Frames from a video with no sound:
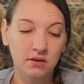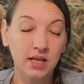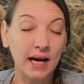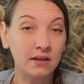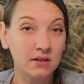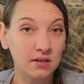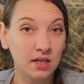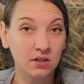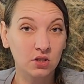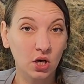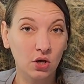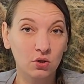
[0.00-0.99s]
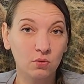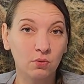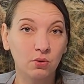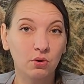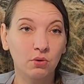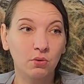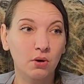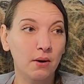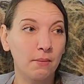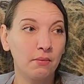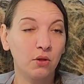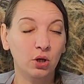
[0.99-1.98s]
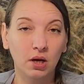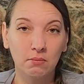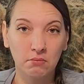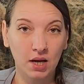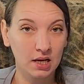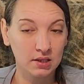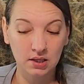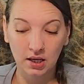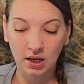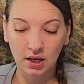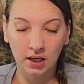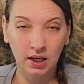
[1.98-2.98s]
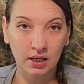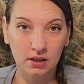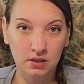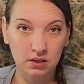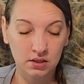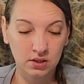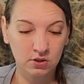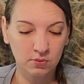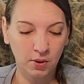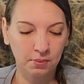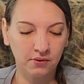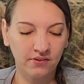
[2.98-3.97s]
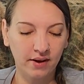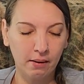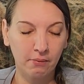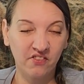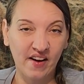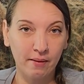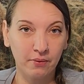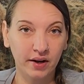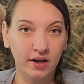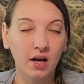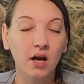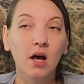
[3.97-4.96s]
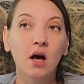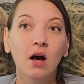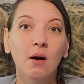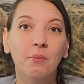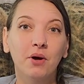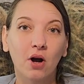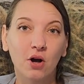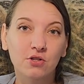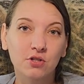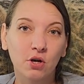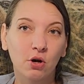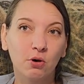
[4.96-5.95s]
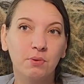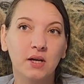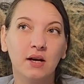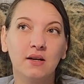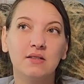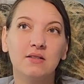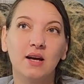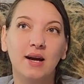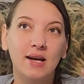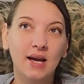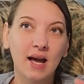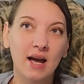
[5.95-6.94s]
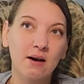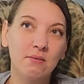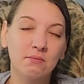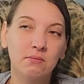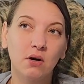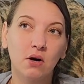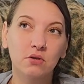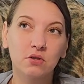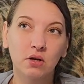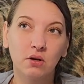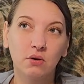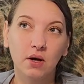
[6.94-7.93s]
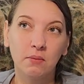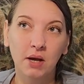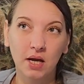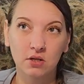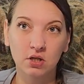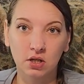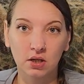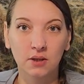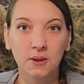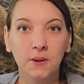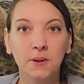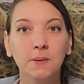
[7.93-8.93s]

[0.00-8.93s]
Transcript: that skin tone will look amazing against this purple fabric. But also because I am also a painter